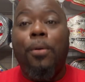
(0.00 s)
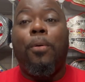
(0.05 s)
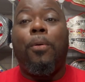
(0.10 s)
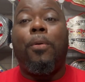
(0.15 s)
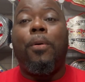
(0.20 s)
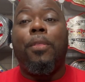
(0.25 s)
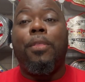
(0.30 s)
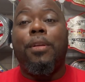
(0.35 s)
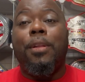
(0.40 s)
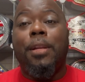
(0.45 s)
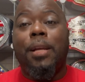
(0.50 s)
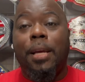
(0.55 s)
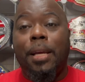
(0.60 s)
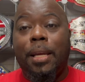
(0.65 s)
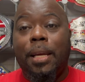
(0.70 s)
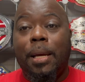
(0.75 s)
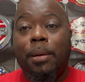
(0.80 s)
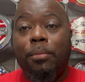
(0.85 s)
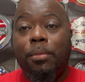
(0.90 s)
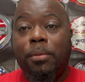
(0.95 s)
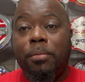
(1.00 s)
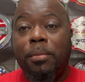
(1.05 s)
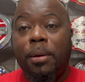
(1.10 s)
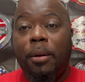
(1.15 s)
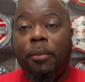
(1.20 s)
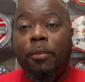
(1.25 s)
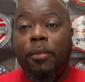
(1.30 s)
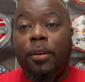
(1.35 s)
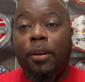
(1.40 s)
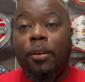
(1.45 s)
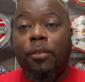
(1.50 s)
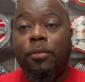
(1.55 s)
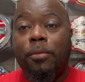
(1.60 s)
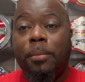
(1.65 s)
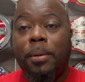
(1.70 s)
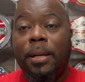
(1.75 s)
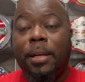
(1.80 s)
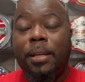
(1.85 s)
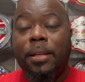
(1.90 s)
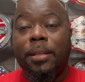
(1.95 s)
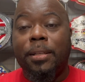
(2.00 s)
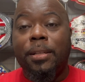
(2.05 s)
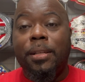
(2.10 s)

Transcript: on the nightcap with Mouth and Off a Mic.